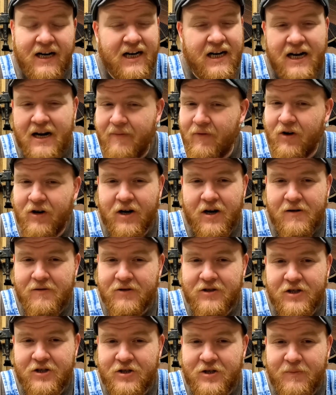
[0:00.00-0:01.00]
It never
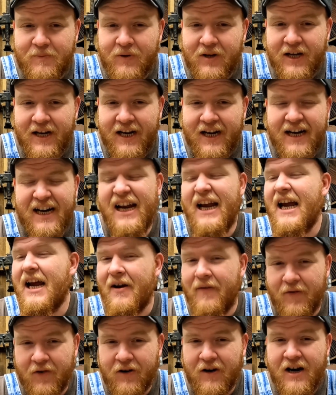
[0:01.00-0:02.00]
goes as you plan,
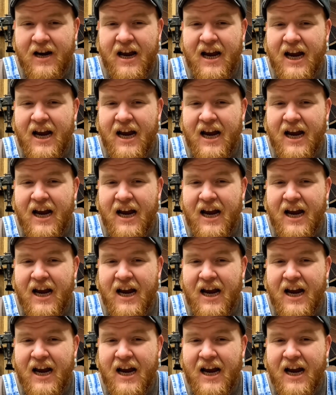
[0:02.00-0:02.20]
ever.